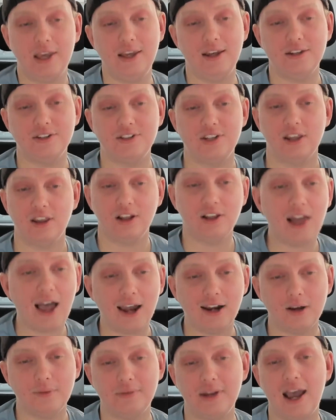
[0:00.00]
into the
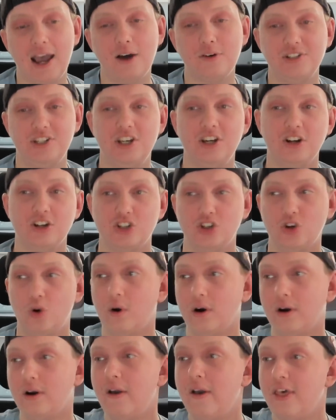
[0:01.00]
lineup. Now, is he going to
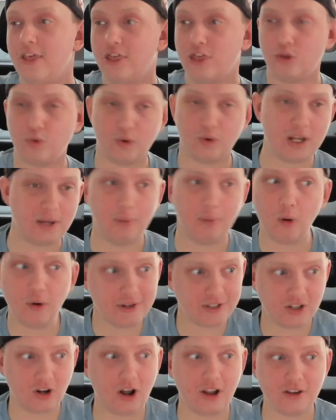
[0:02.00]
score 3
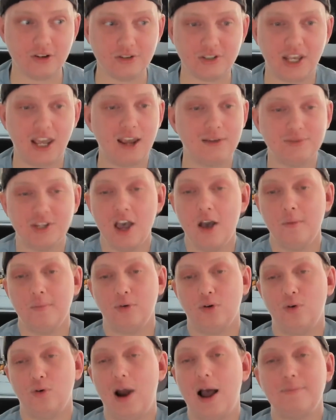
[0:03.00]
points in all those games?
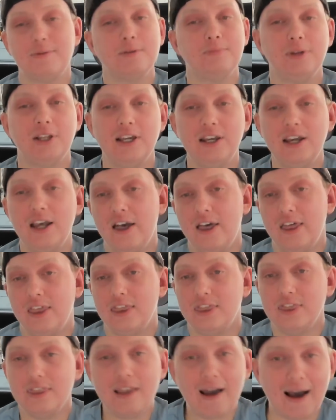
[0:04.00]
Probably
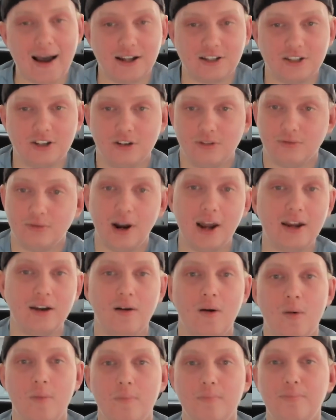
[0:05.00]
not, right?
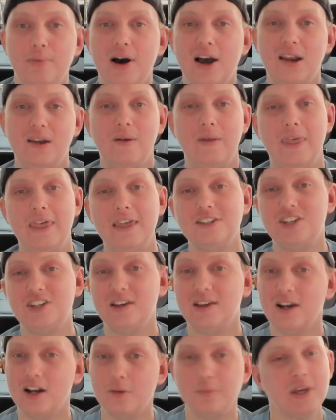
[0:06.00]
But is he
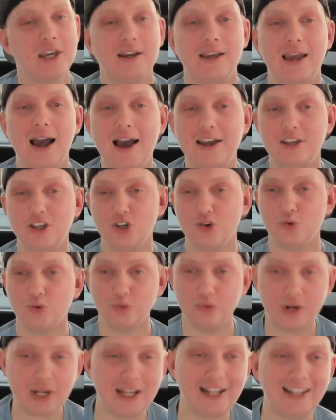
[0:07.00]
going to be a guy you
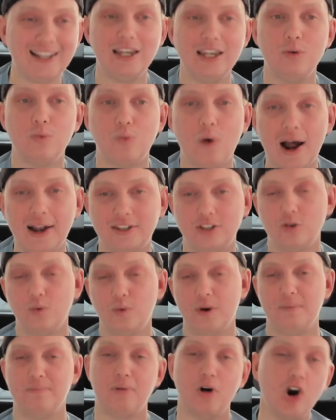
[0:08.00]
really want to,
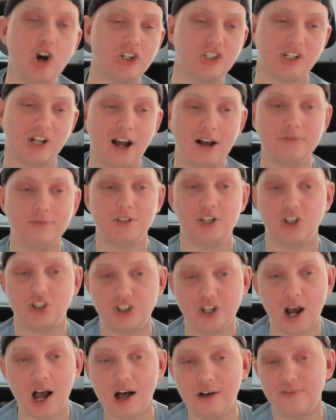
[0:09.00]
when push comes to
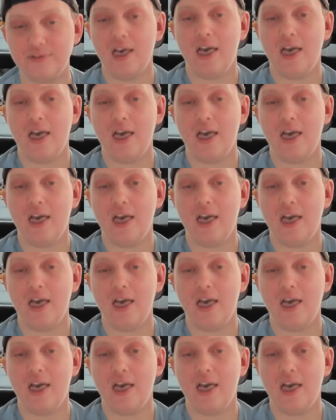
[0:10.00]
shove,